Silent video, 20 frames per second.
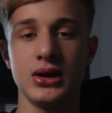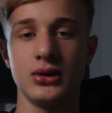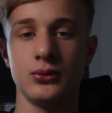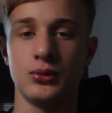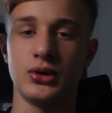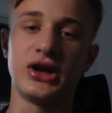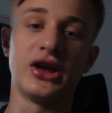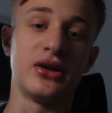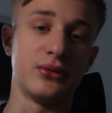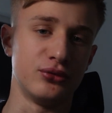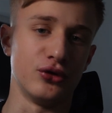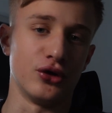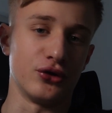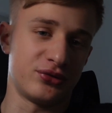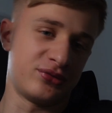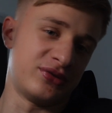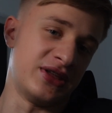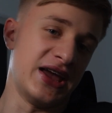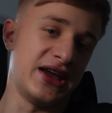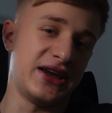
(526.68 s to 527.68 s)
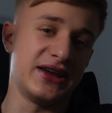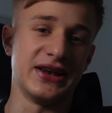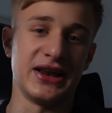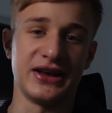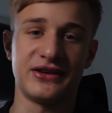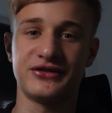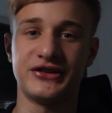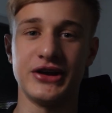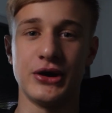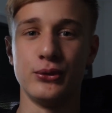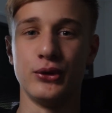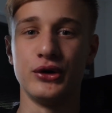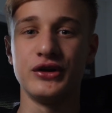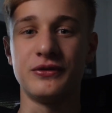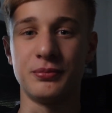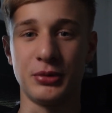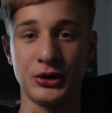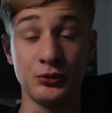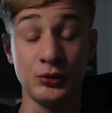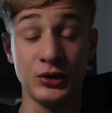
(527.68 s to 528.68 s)
We cannot take it like
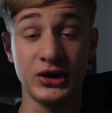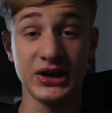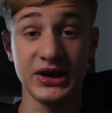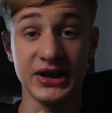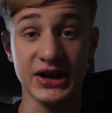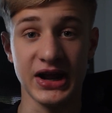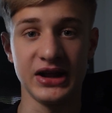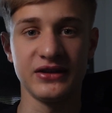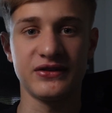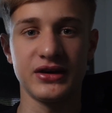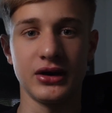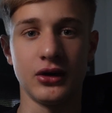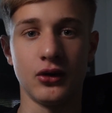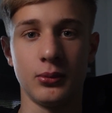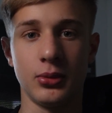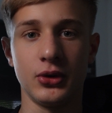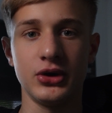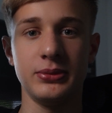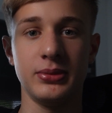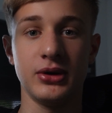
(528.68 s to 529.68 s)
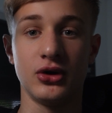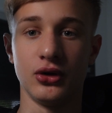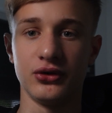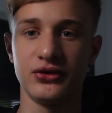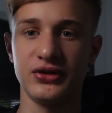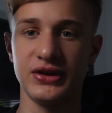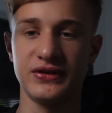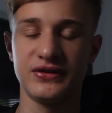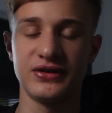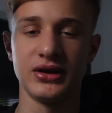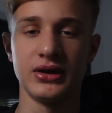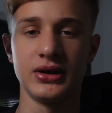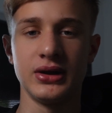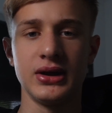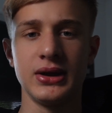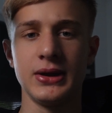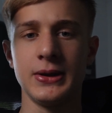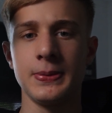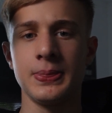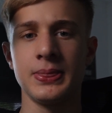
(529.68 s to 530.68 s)
steroids, but we can enhance it in our body because it's a
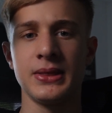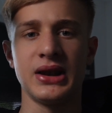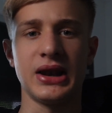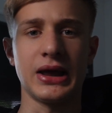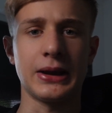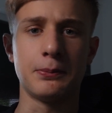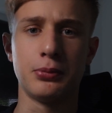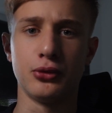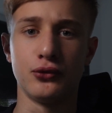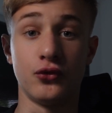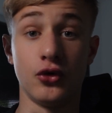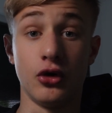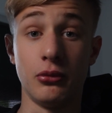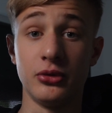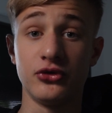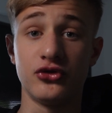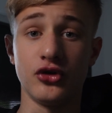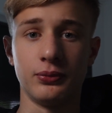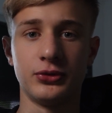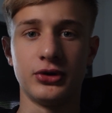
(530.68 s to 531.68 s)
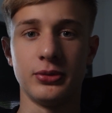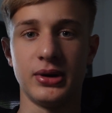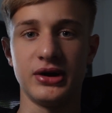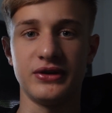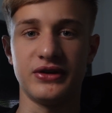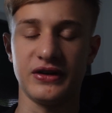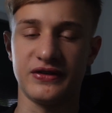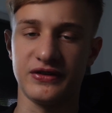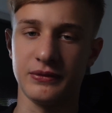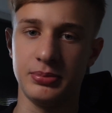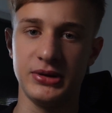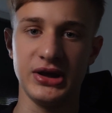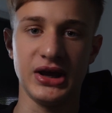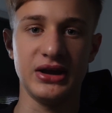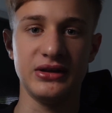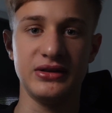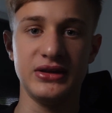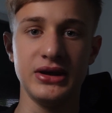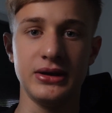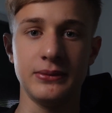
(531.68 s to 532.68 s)
like performance optimizer. It's a
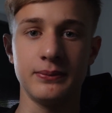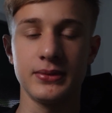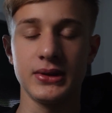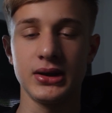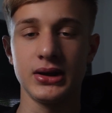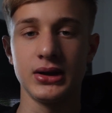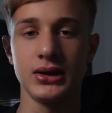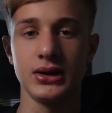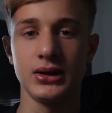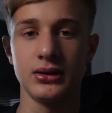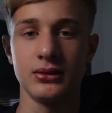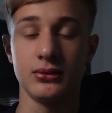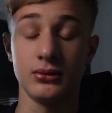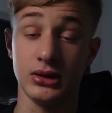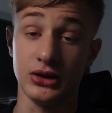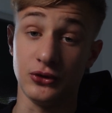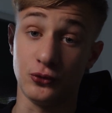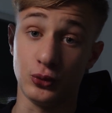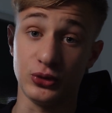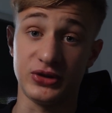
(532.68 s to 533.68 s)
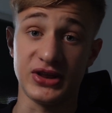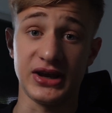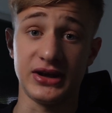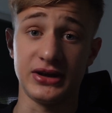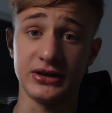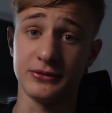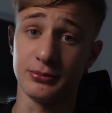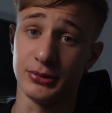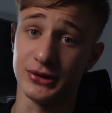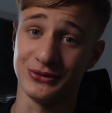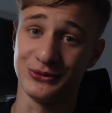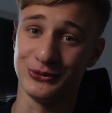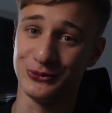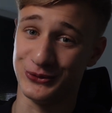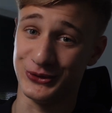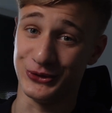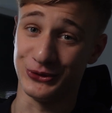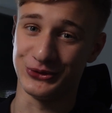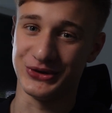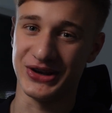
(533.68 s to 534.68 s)
PAD if we take it, but
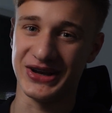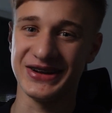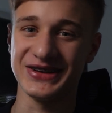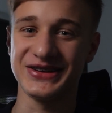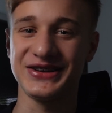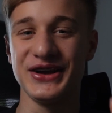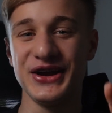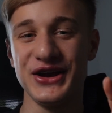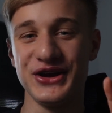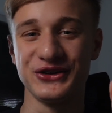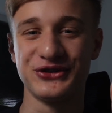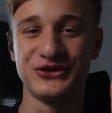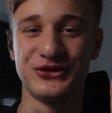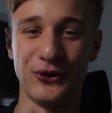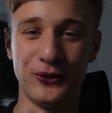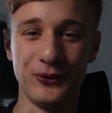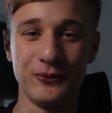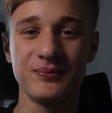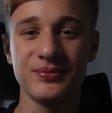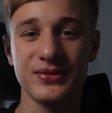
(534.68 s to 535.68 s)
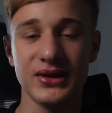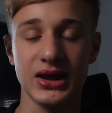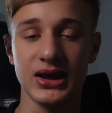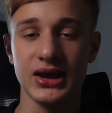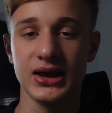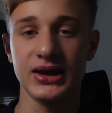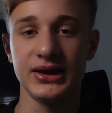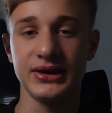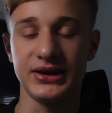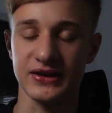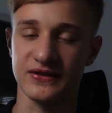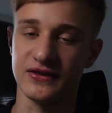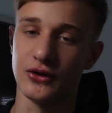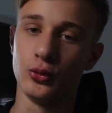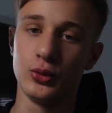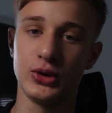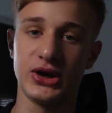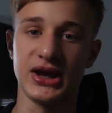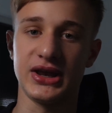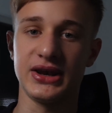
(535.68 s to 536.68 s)
we don't take it. So that's how
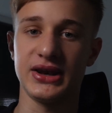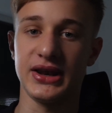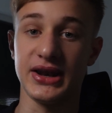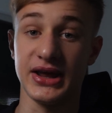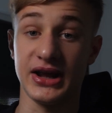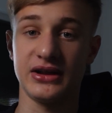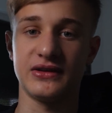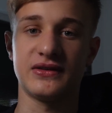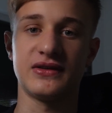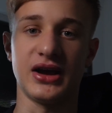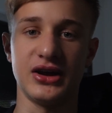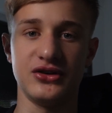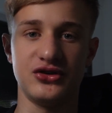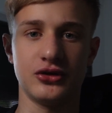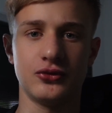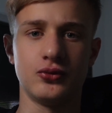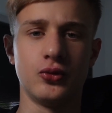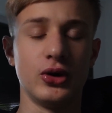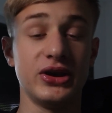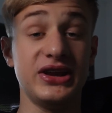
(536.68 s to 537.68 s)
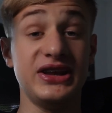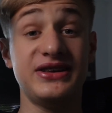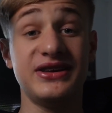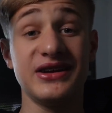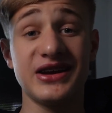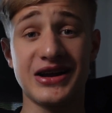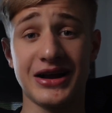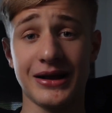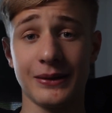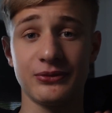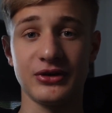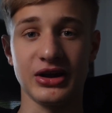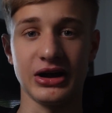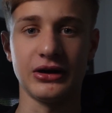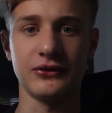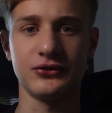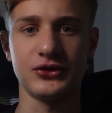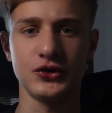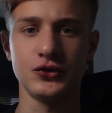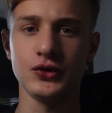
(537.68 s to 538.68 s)
we can enhance IGF-1, eating carbs
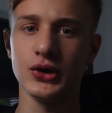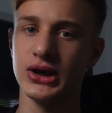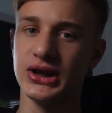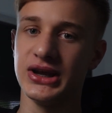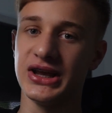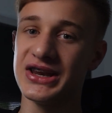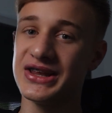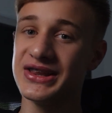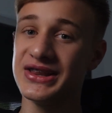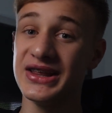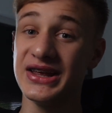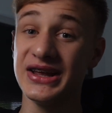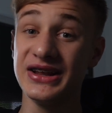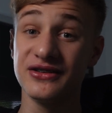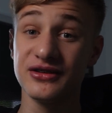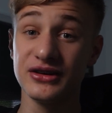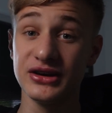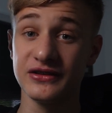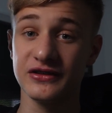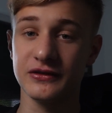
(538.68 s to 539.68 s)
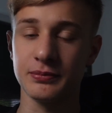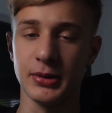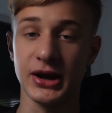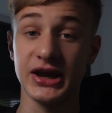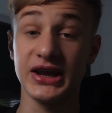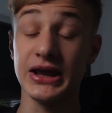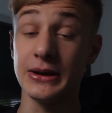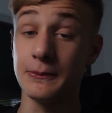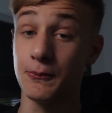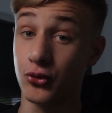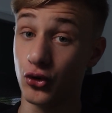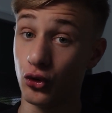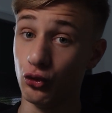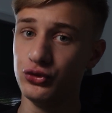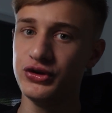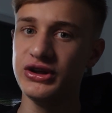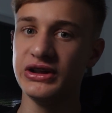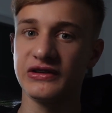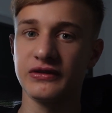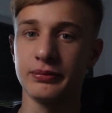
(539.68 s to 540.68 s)
after training, get an insulin spike and
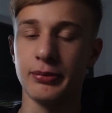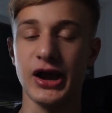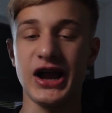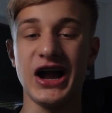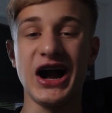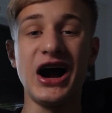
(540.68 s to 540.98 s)
protein spike